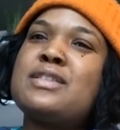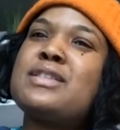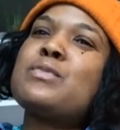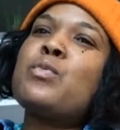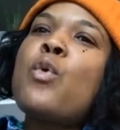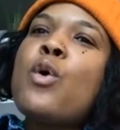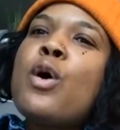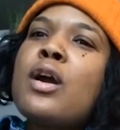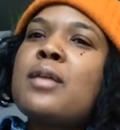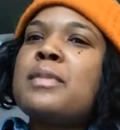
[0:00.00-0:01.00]
It's
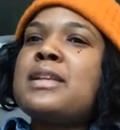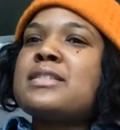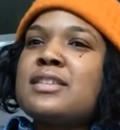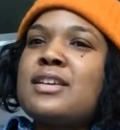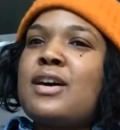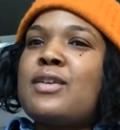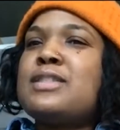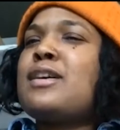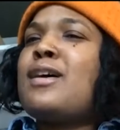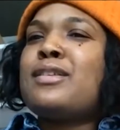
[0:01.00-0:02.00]
warm, it's
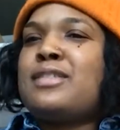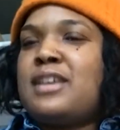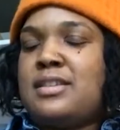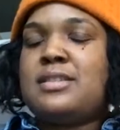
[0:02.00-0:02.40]
all the things.